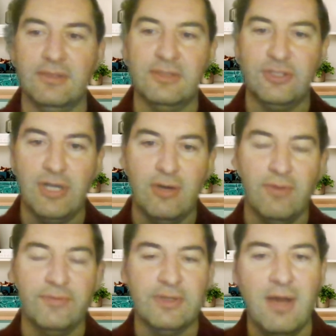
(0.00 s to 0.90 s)
share
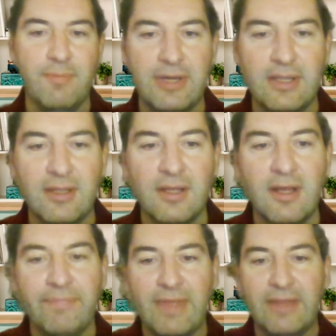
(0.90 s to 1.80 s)
of the company
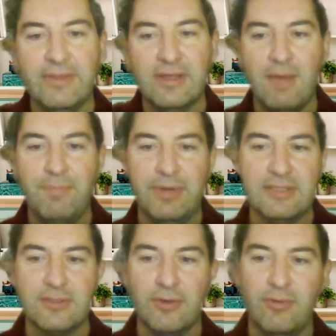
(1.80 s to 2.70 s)
and the company
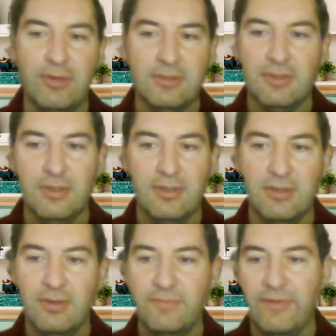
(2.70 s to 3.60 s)
is growing
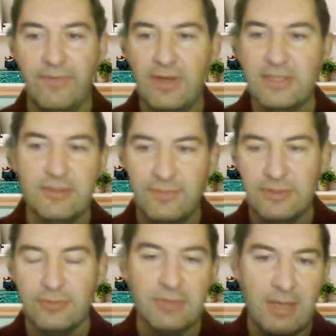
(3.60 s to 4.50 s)
very fast. So if
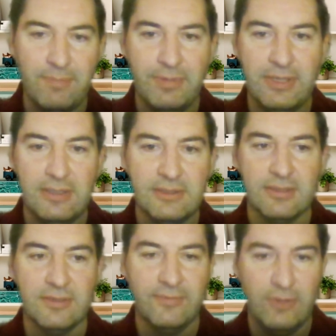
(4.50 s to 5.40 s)
it's a good company, it's
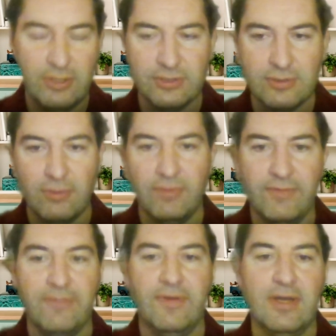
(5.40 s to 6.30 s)
the valuation is growing
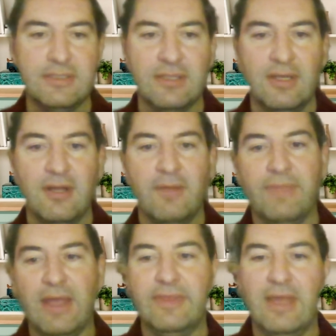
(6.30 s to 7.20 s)
very fast,
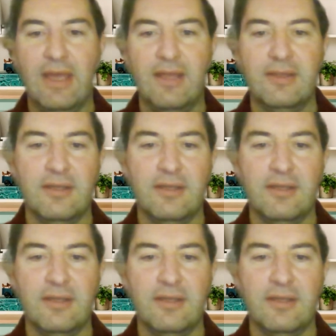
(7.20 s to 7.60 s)
and then